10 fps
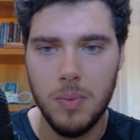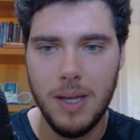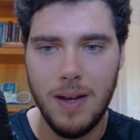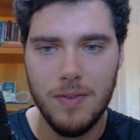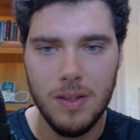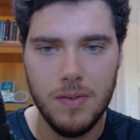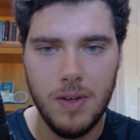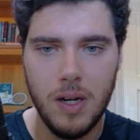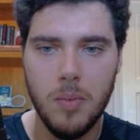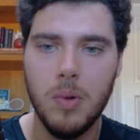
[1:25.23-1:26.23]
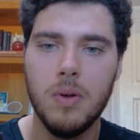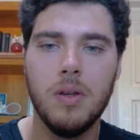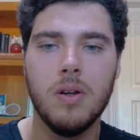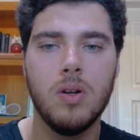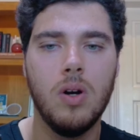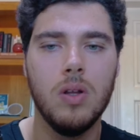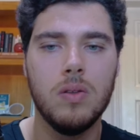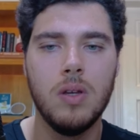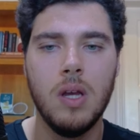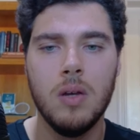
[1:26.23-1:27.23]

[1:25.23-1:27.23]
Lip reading: we have this variable here called